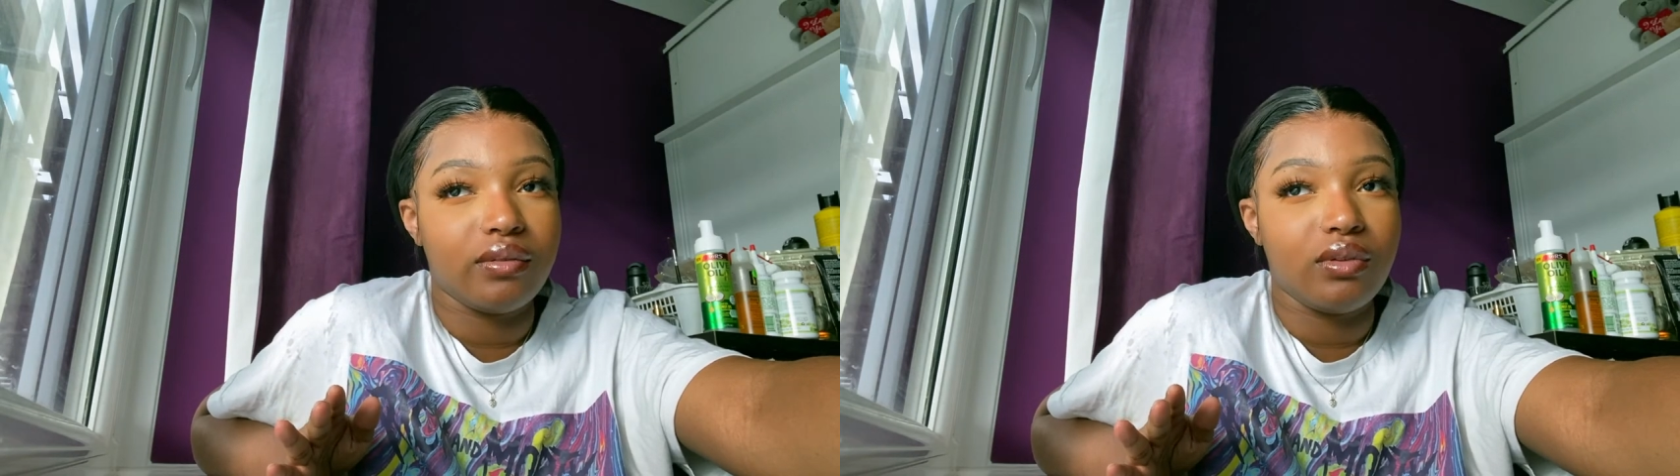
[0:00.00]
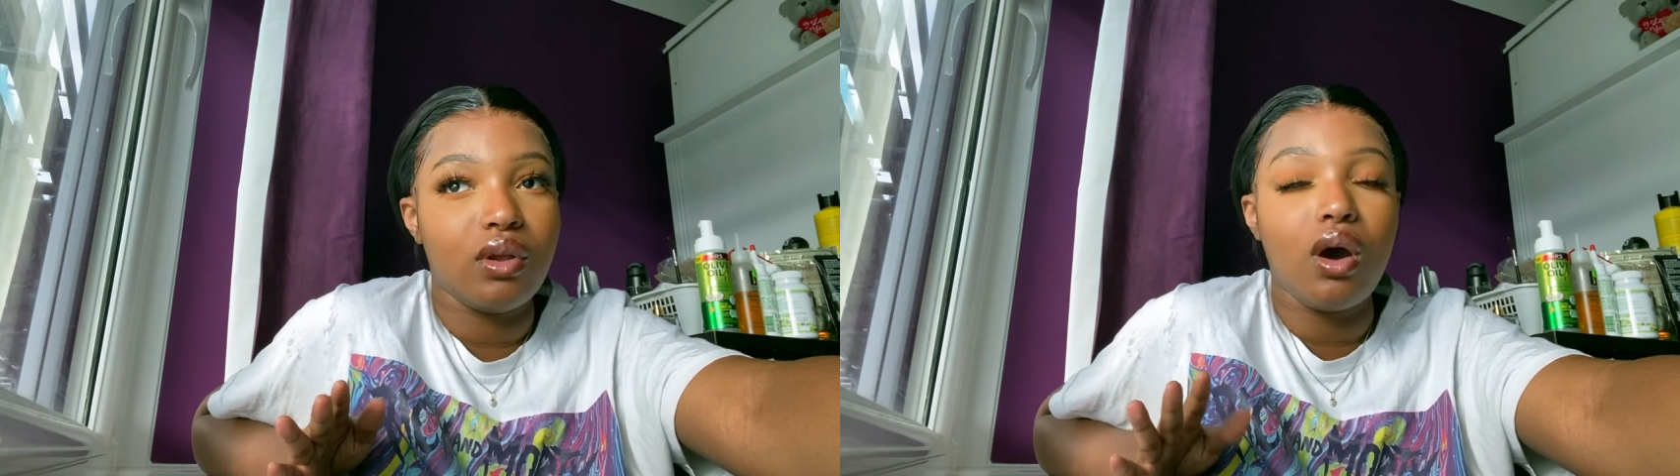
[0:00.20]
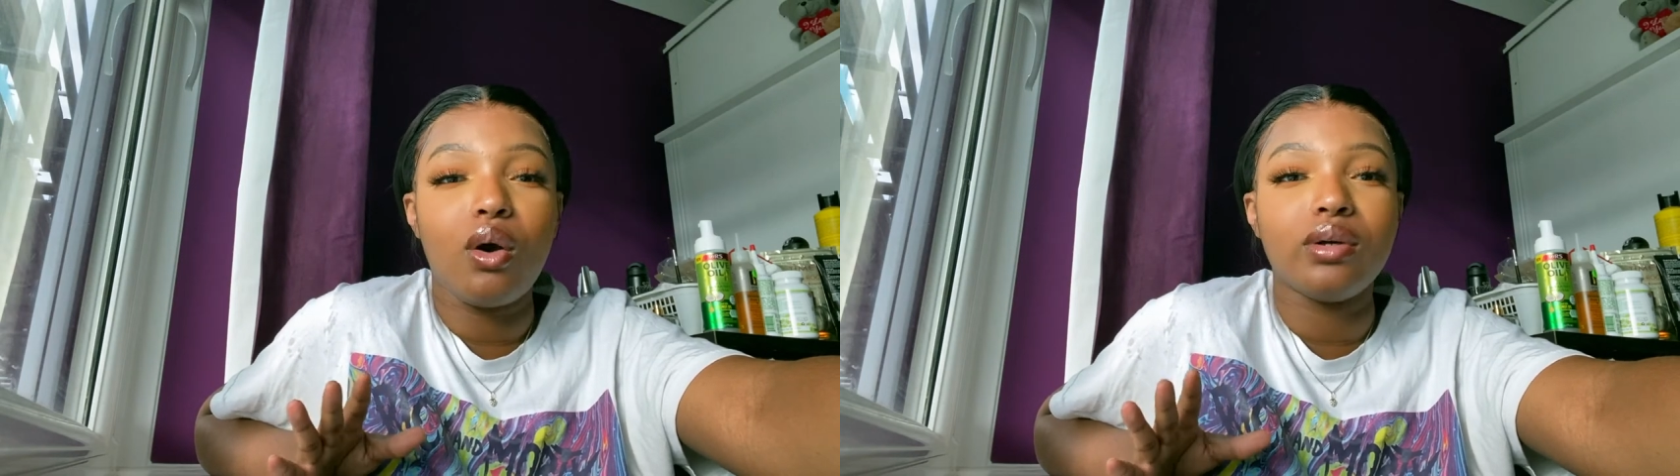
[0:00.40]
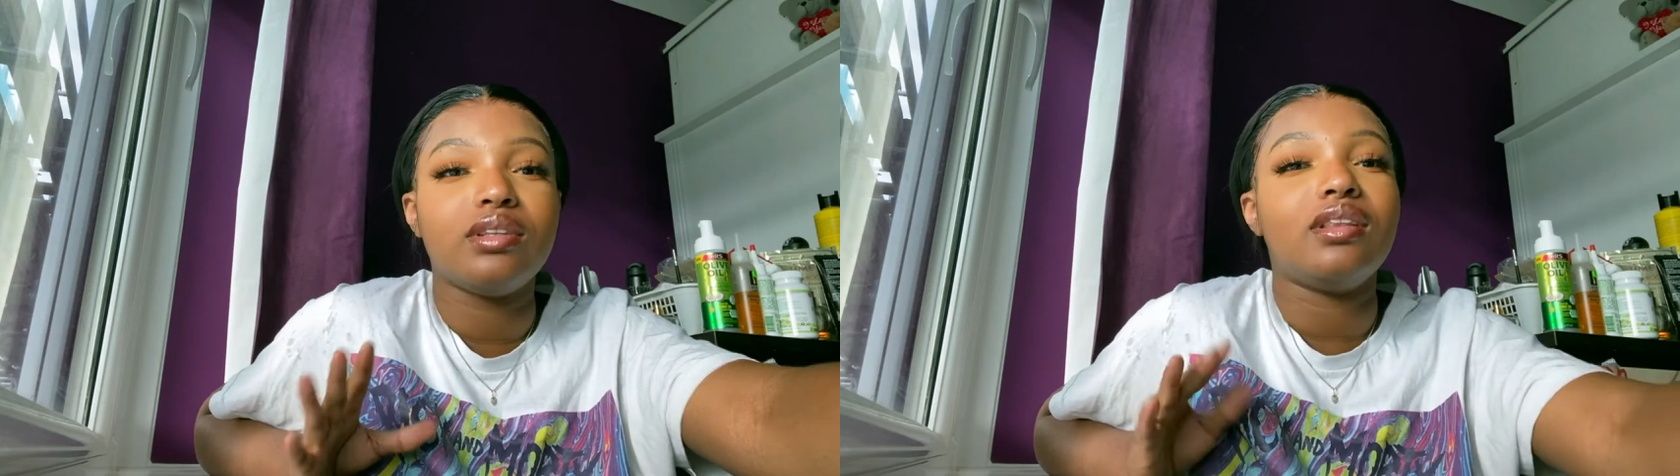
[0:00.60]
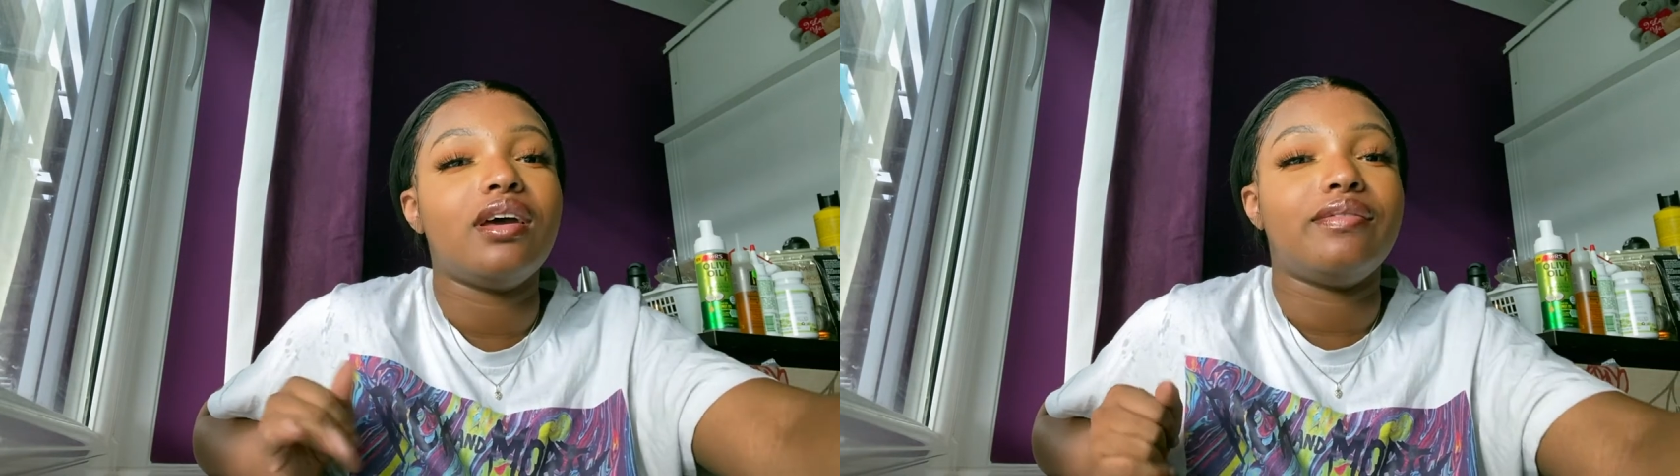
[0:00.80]
No, it's
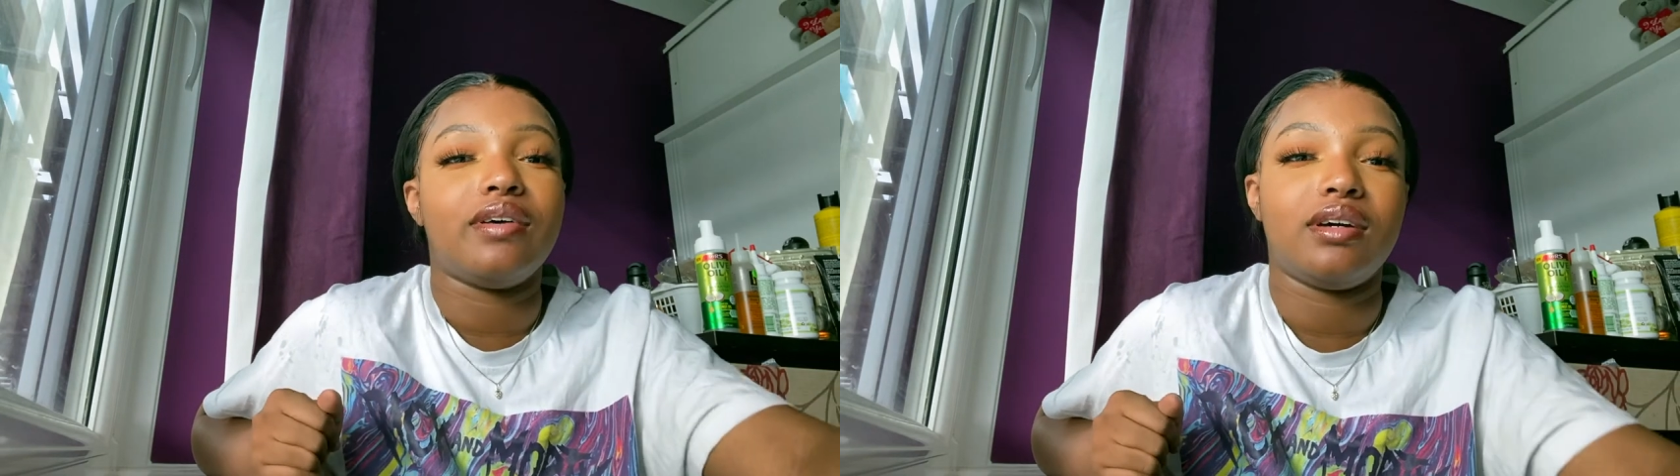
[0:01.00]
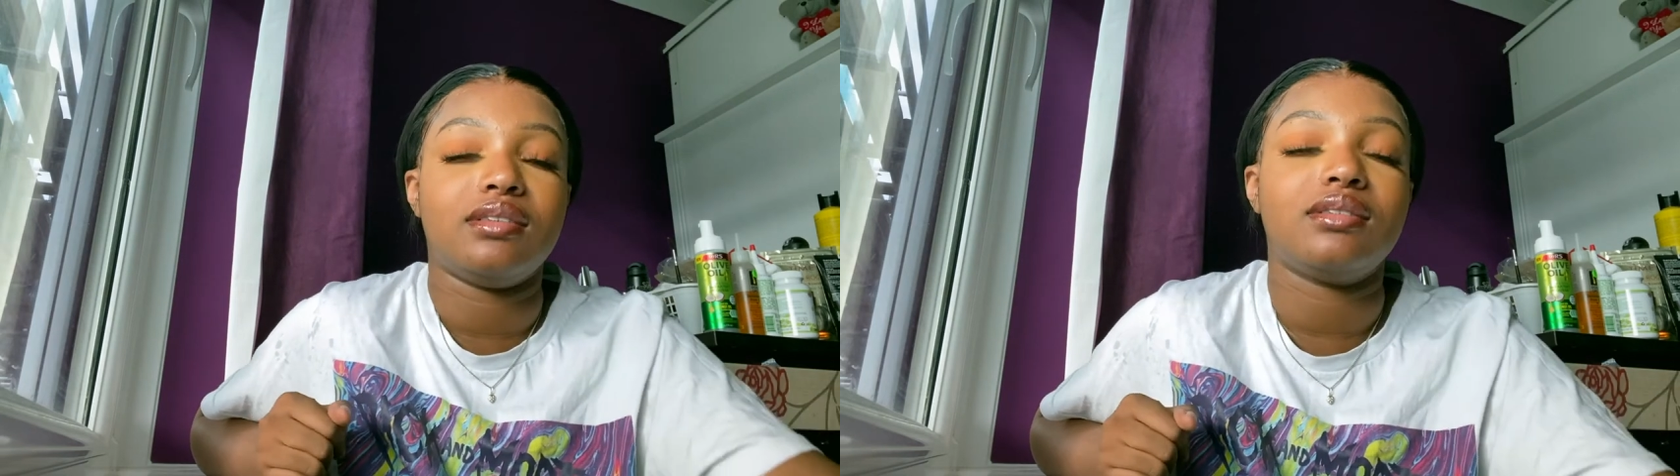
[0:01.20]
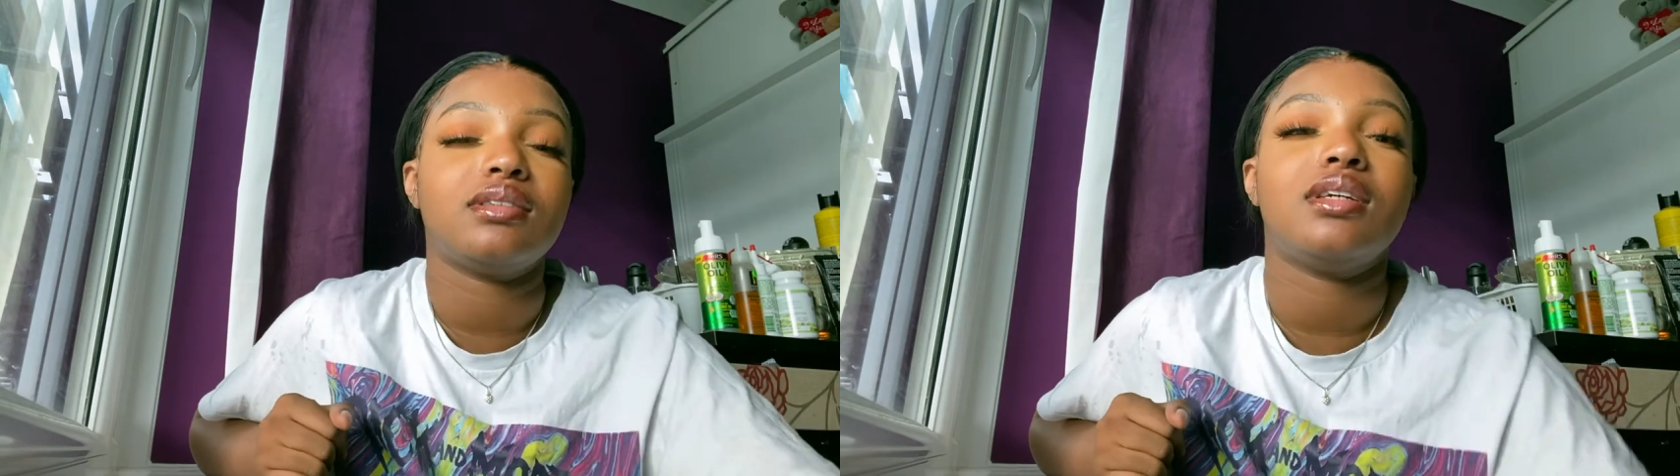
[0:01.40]
the 31st.